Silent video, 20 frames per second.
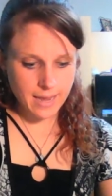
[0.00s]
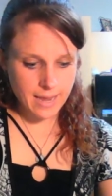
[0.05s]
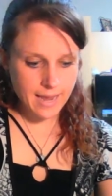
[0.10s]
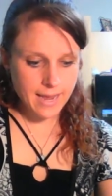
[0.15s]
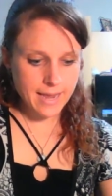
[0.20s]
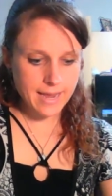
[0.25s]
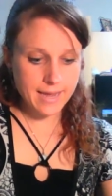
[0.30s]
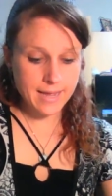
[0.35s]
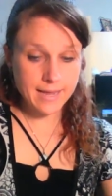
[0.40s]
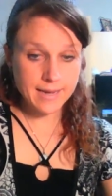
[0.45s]

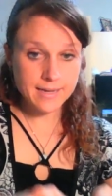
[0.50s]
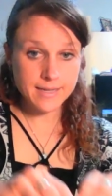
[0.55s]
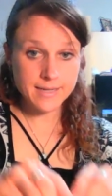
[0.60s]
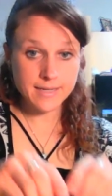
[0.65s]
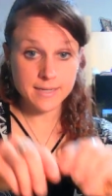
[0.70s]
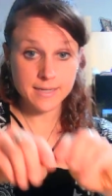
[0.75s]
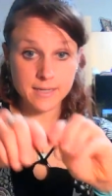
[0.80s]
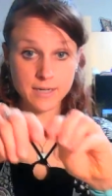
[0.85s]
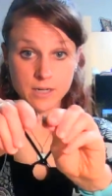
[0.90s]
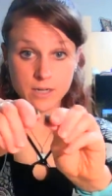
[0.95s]
And
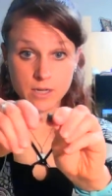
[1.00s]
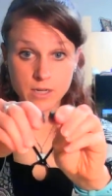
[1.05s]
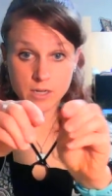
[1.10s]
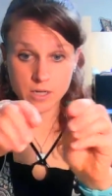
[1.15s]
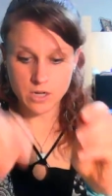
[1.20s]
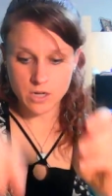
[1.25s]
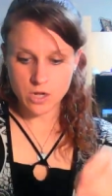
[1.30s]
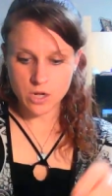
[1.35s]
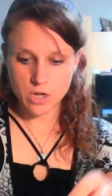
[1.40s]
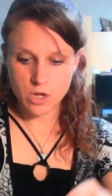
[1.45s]

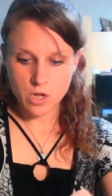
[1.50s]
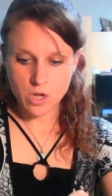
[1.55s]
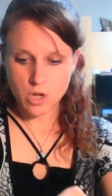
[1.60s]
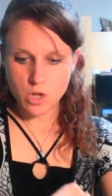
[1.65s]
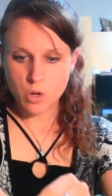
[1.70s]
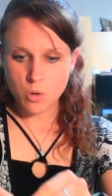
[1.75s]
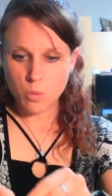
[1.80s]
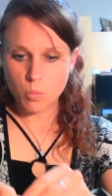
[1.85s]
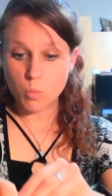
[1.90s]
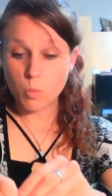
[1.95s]

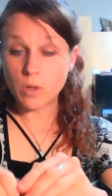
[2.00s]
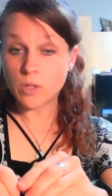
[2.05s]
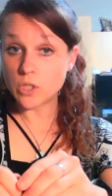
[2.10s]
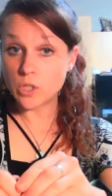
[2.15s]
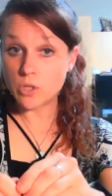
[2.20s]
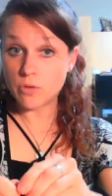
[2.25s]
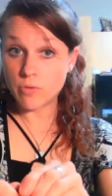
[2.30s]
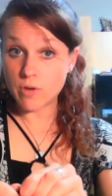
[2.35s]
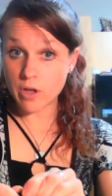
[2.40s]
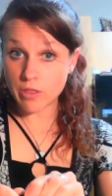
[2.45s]
once
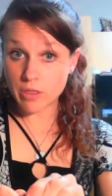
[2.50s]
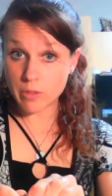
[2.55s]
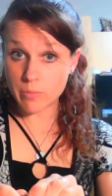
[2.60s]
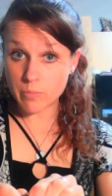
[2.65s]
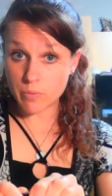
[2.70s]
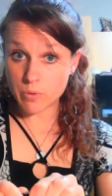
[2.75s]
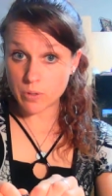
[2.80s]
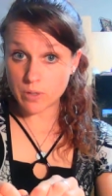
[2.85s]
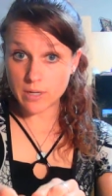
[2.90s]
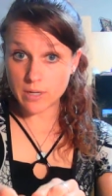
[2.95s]
you've got them
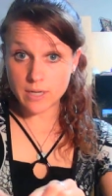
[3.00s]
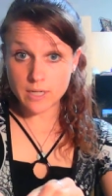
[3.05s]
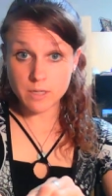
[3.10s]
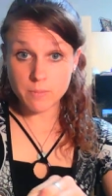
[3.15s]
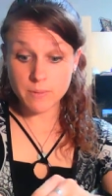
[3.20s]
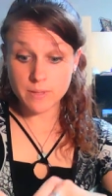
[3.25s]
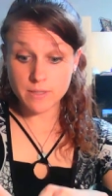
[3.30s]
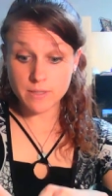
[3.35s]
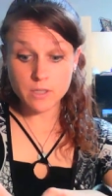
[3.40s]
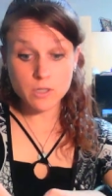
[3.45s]
broken into
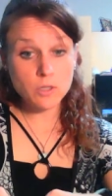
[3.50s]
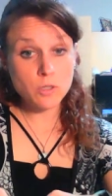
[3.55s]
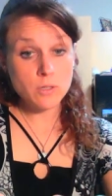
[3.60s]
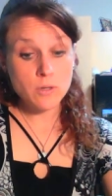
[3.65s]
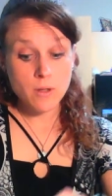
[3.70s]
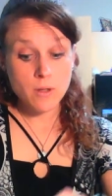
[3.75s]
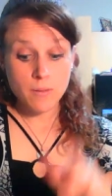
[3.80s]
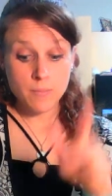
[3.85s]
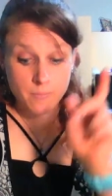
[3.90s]
pieces,